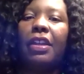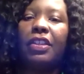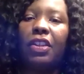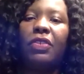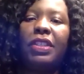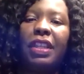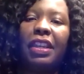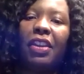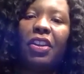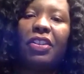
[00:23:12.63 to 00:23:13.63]
So you sitting
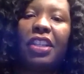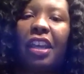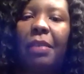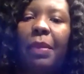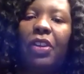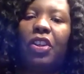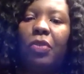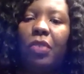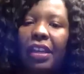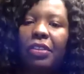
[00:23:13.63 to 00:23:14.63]
there, you're talking about you
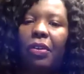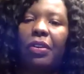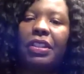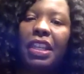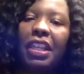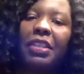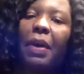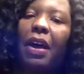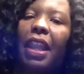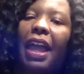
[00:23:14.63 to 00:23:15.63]
can like to throw the tennis
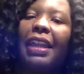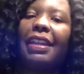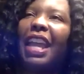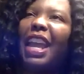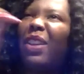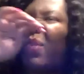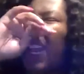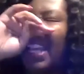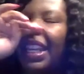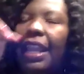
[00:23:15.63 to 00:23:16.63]
ball like that
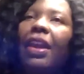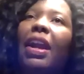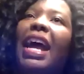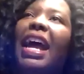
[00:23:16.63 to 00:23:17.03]
right there.